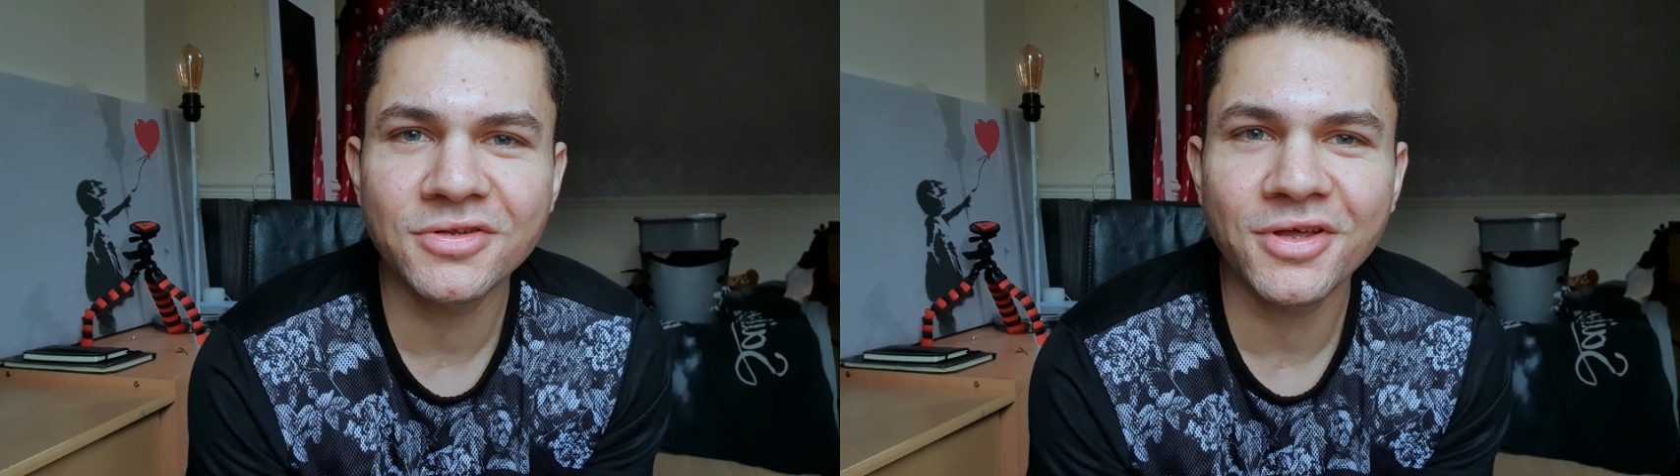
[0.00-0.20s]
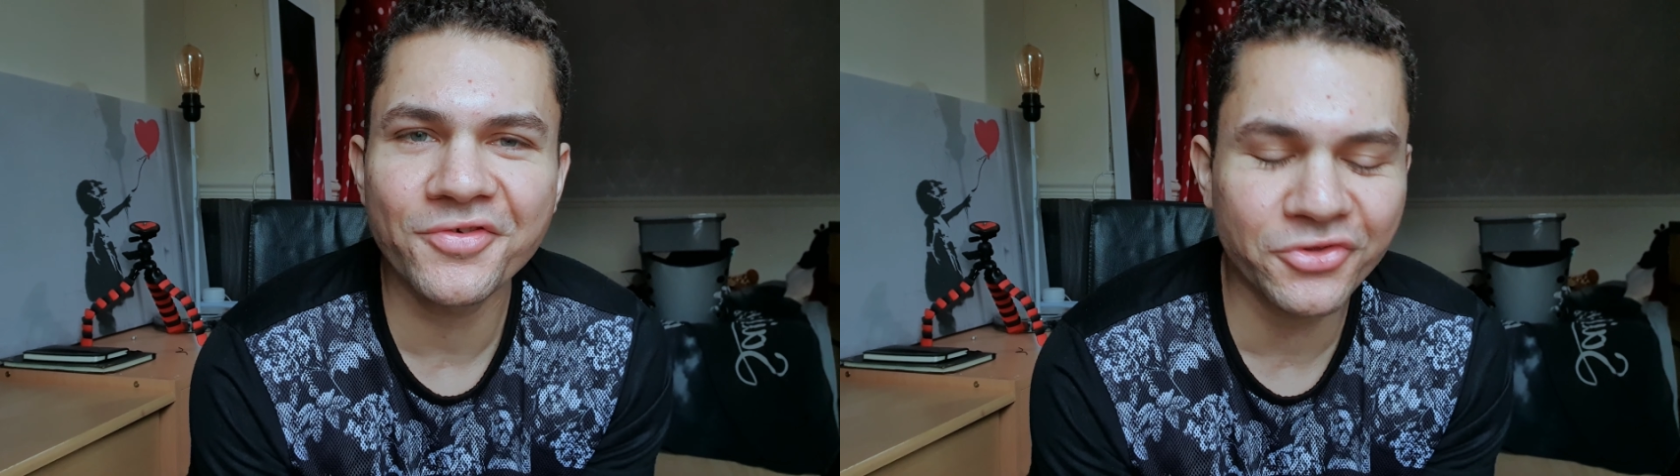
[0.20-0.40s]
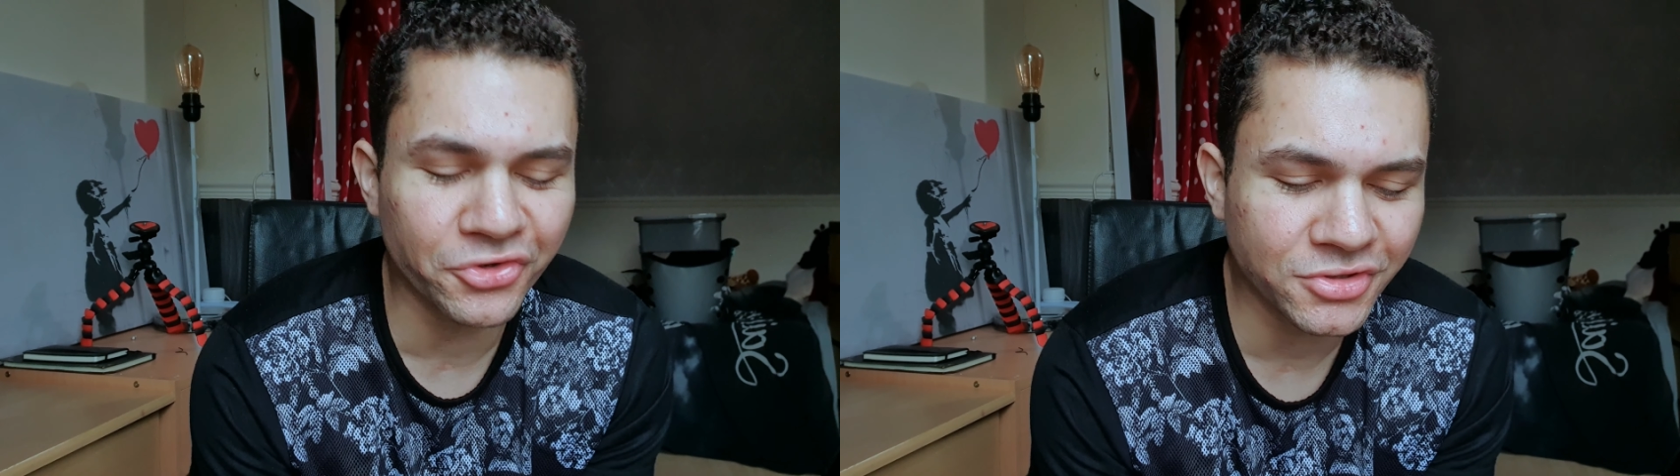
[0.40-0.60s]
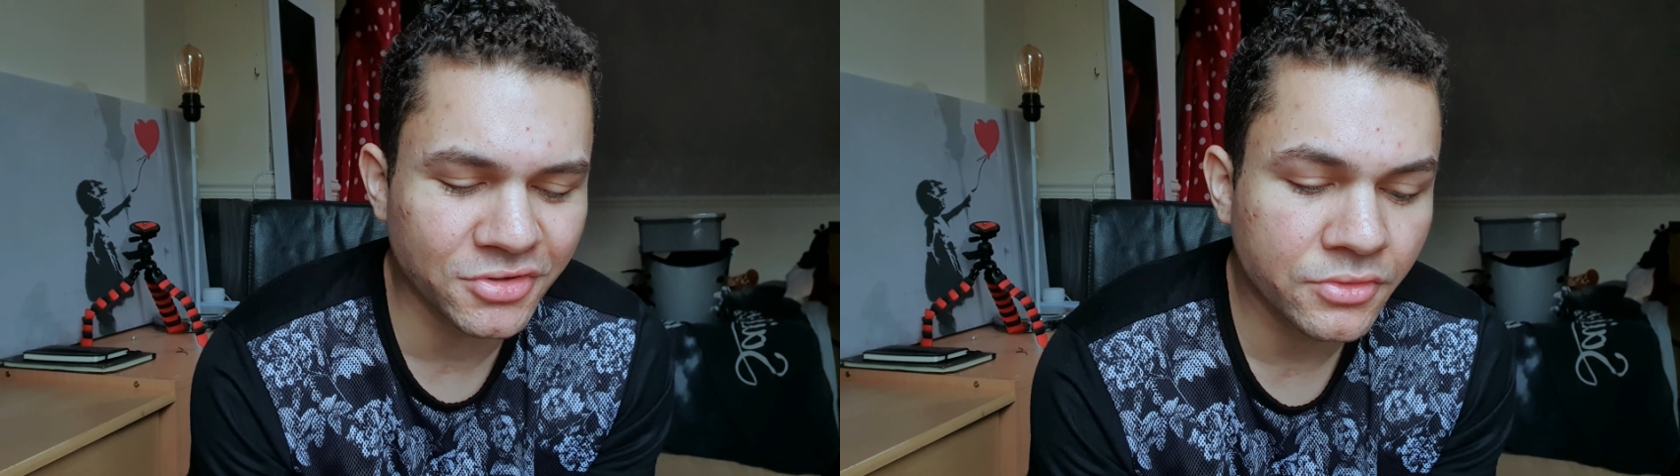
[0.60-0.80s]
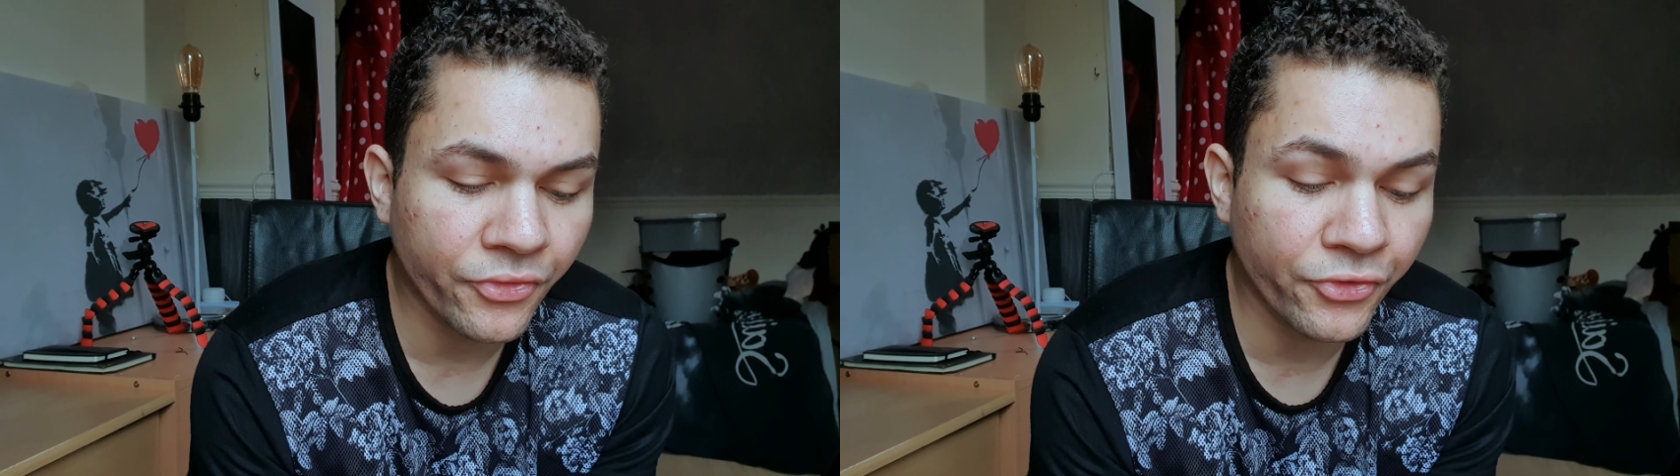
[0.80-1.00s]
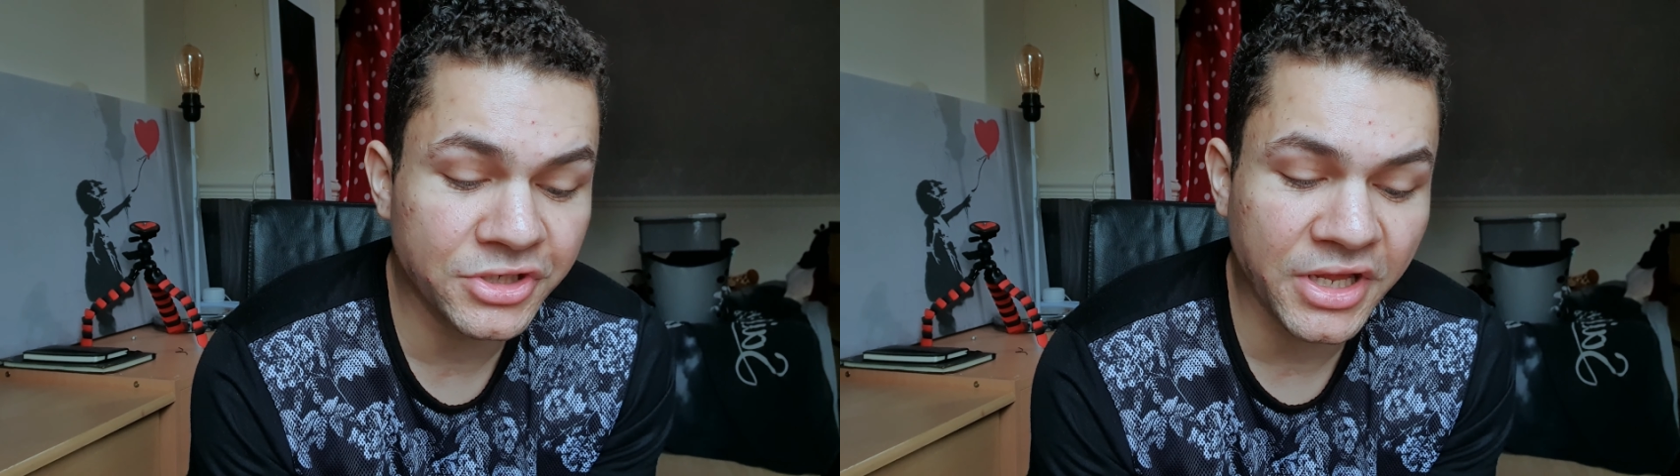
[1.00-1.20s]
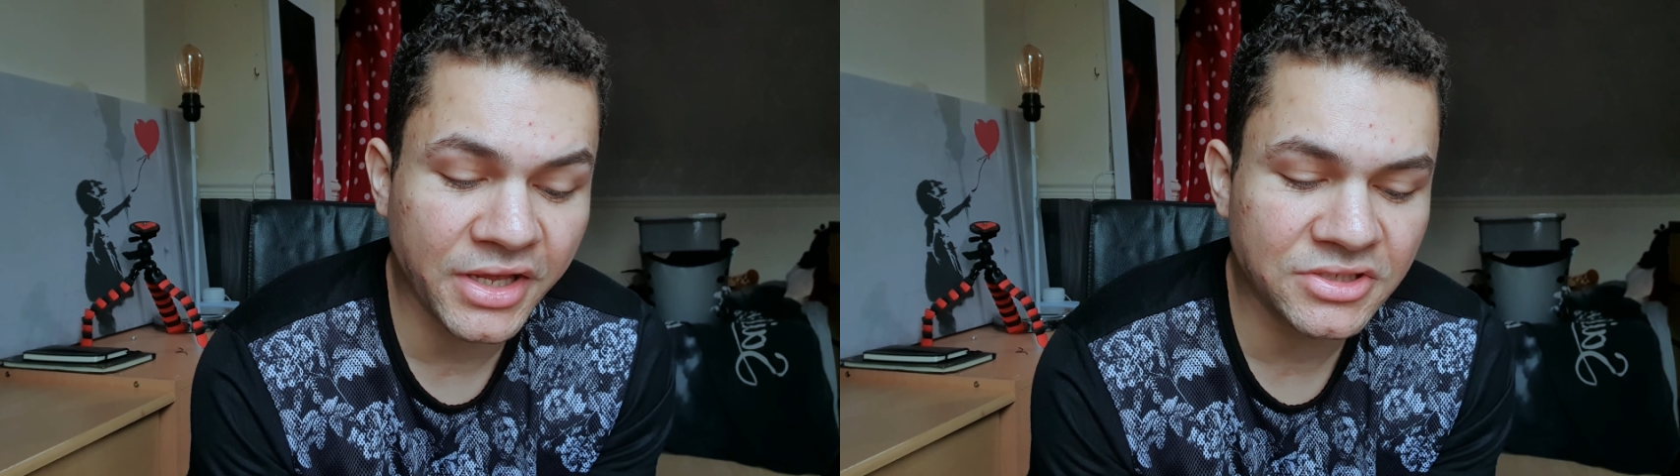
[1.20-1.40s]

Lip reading: if it does. 3 days